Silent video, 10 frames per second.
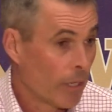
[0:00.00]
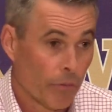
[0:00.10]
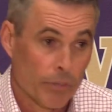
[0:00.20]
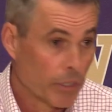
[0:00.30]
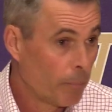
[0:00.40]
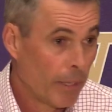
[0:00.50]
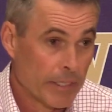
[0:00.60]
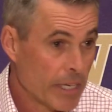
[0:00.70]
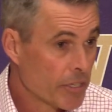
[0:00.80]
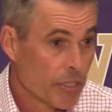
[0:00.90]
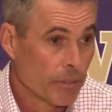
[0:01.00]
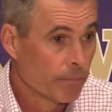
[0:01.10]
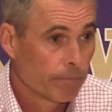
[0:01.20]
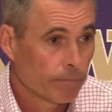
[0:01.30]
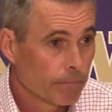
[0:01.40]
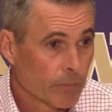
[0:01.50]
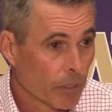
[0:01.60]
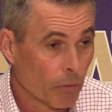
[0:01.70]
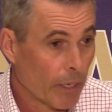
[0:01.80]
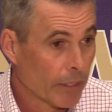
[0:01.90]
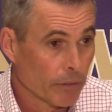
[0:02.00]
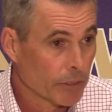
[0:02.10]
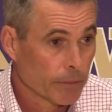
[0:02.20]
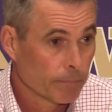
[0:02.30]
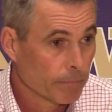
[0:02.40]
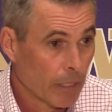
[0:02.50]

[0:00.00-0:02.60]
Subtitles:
I don't think you pay attention to the records.